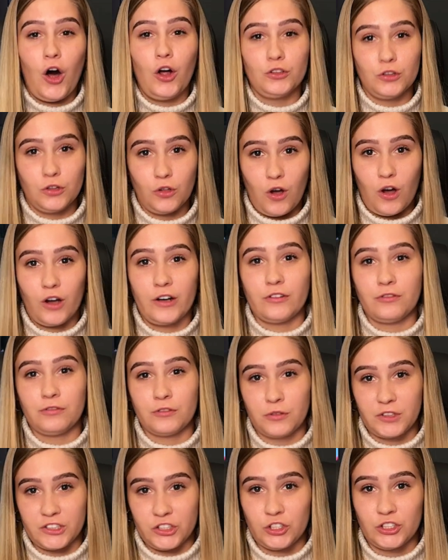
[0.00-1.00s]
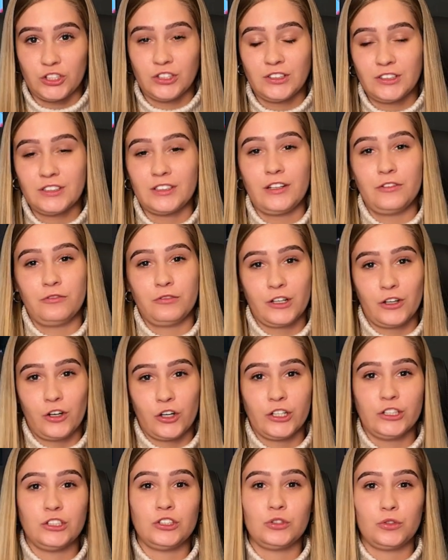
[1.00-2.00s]
lot of questions in
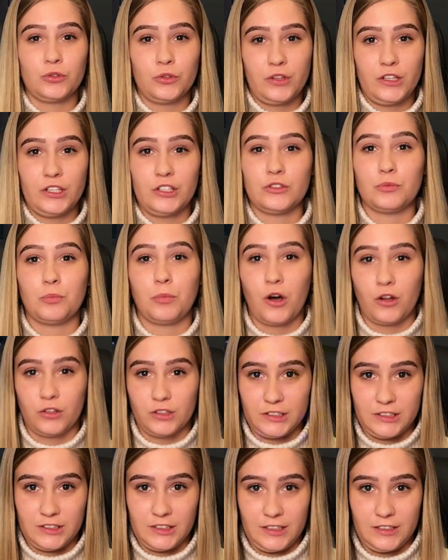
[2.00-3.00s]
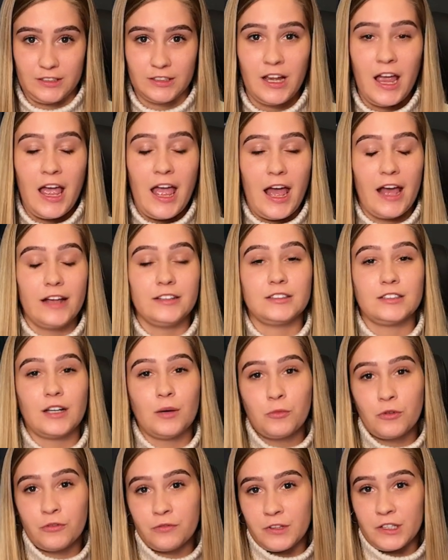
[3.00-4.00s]
regards to these policies. And some
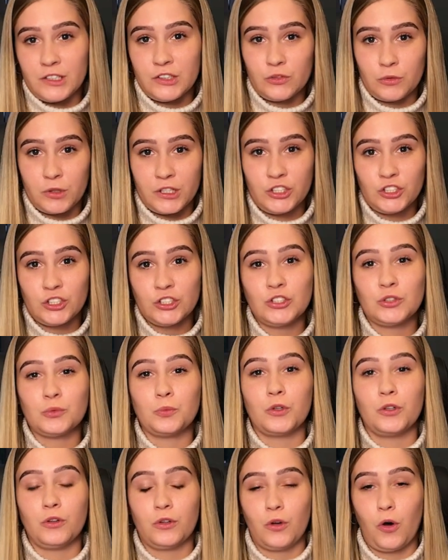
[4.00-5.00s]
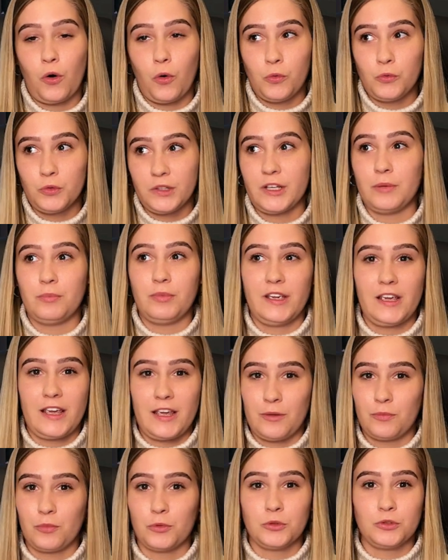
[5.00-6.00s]
of these questions will only be
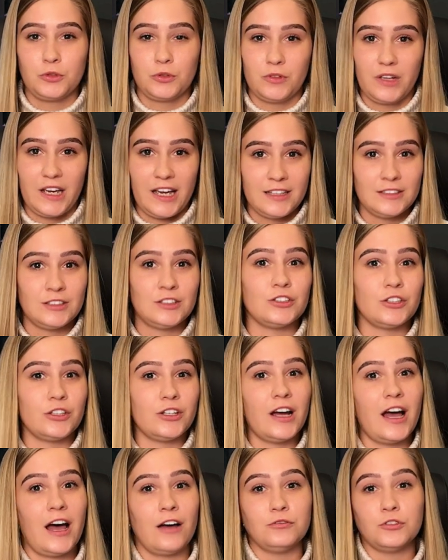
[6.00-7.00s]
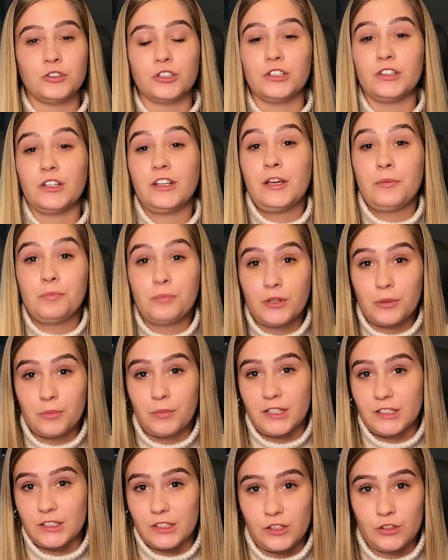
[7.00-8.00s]
able to answer after
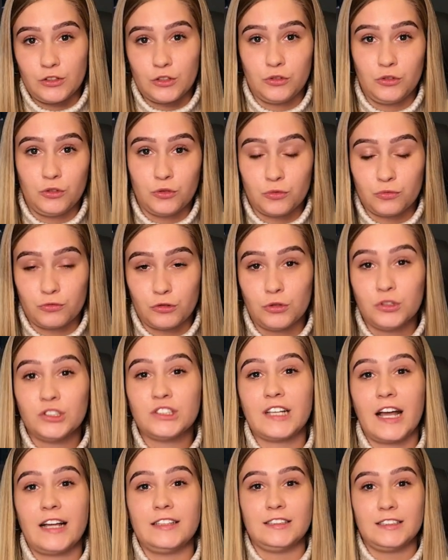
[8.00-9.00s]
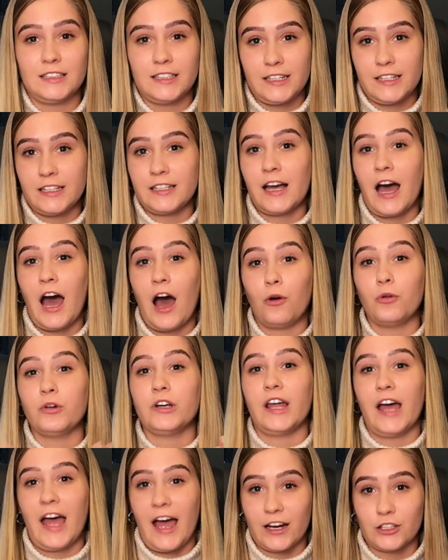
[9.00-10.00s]
implementing the new rules and seeing how
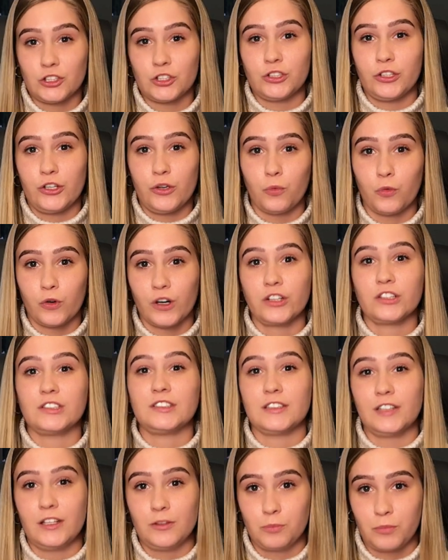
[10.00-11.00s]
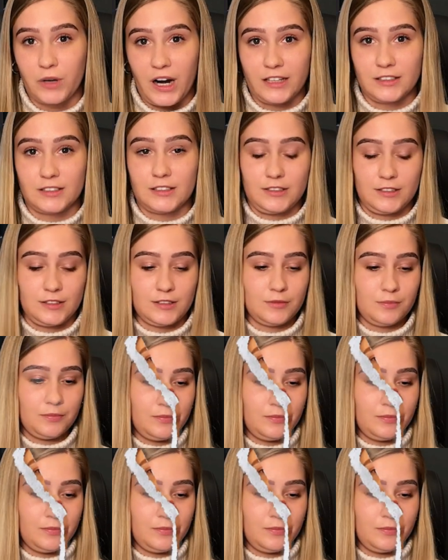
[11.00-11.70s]
it actually works in practice.